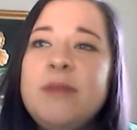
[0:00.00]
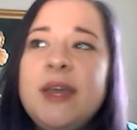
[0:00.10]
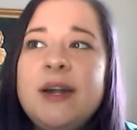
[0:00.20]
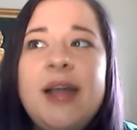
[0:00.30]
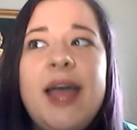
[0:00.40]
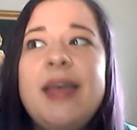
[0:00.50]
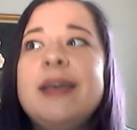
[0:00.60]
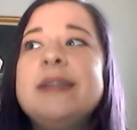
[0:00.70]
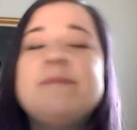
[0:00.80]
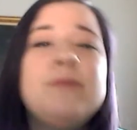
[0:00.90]
the internet.
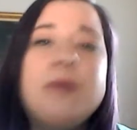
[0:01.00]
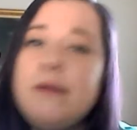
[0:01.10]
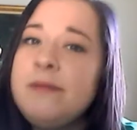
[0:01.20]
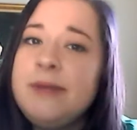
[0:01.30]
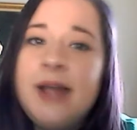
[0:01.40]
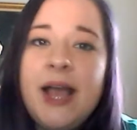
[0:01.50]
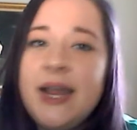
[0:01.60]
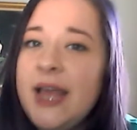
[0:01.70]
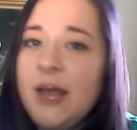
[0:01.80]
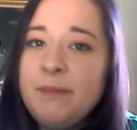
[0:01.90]
It's probably not going
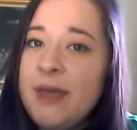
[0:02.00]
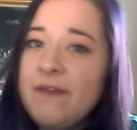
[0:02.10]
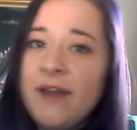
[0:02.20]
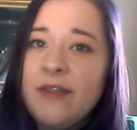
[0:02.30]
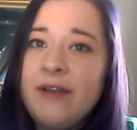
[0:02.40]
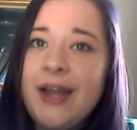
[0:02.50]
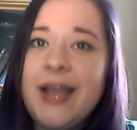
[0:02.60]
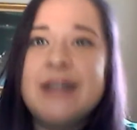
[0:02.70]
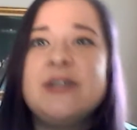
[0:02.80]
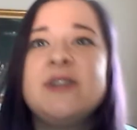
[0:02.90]
to help you find the right
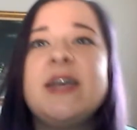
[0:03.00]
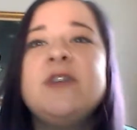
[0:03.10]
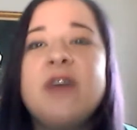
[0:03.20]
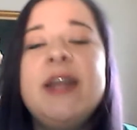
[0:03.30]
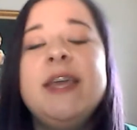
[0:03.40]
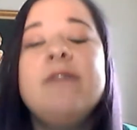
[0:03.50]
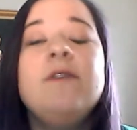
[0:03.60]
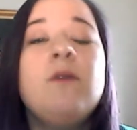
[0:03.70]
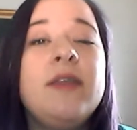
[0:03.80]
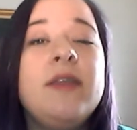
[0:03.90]
answers. I try to give
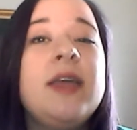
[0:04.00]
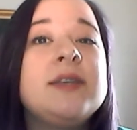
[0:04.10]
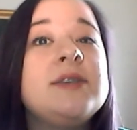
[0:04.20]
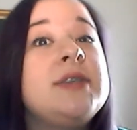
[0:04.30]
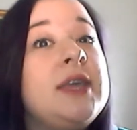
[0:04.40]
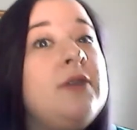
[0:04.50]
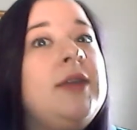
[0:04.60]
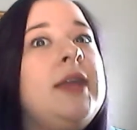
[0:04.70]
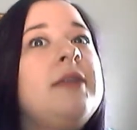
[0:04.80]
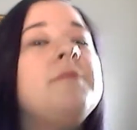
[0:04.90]
you all the answers that you
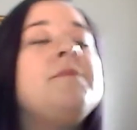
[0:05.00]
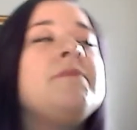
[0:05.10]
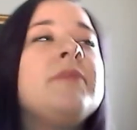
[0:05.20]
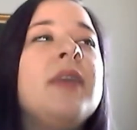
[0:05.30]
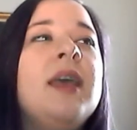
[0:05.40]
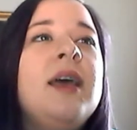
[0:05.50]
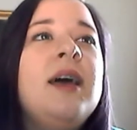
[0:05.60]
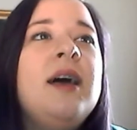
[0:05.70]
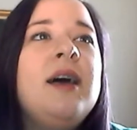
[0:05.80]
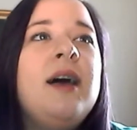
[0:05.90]
need.
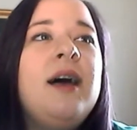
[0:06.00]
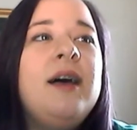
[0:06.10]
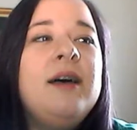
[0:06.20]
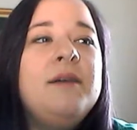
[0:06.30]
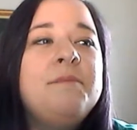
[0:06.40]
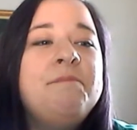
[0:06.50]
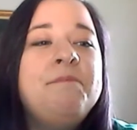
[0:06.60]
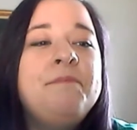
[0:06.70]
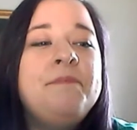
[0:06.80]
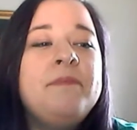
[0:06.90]
Um,
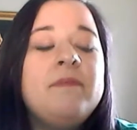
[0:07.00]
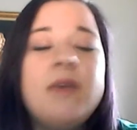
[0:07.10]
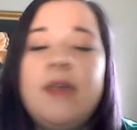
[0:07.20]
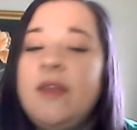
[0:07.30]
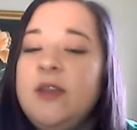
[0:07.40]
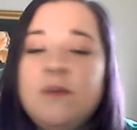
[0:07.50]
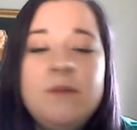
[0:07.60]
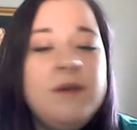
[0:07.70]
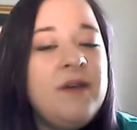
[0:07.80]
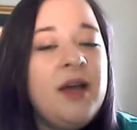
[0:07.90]
and then you
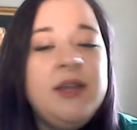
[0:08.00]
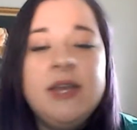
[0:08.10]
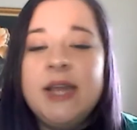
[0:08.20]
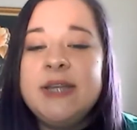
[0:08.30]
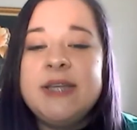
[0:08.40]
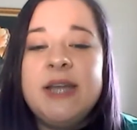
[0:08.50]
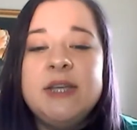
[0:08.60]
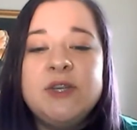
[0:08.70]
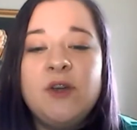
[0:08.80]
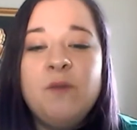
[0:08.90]
move on, you get it done
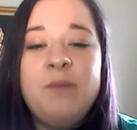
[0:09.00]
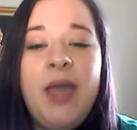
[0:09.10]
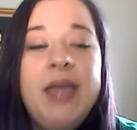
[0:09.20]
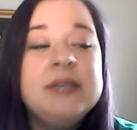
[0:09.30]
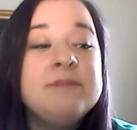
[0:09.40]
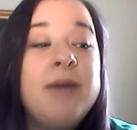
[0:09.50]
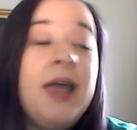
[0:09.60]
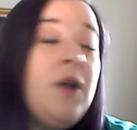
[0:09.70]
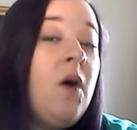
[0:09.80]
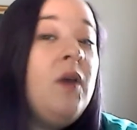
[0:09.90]
at your own pace. My
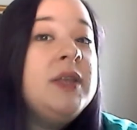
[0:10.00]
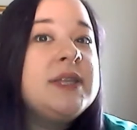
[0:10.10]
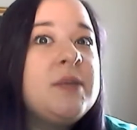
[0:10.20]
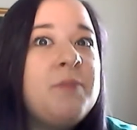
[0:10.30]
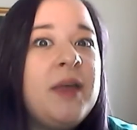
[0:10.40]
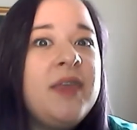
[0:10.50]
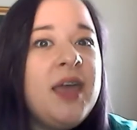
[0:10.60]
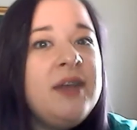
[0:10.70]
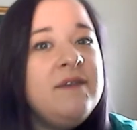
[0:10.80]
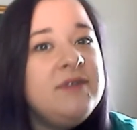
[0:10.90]
goal is that by the
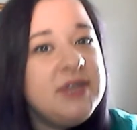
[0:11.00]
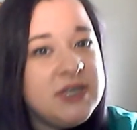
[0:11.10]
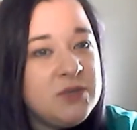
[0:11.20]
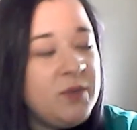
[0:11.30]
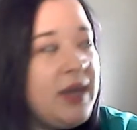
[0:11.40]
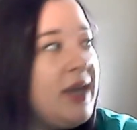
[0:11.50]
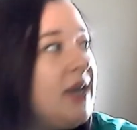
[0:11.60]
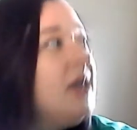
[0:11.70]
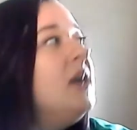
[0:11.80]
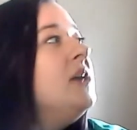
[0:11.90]
end of this week,
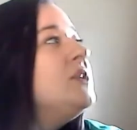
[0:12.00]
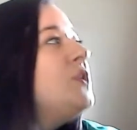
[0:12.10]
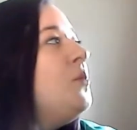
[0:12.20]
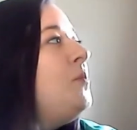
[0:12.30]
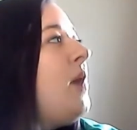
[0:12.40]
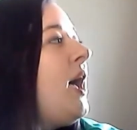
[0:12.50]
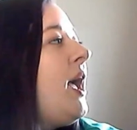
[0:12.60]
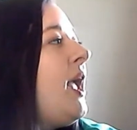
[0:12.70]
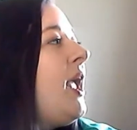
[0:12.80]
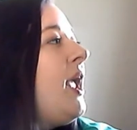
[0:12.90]
so
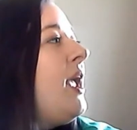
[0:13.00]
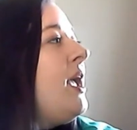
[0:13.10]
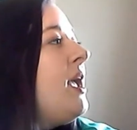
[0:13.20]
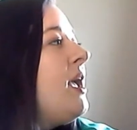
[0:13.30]
by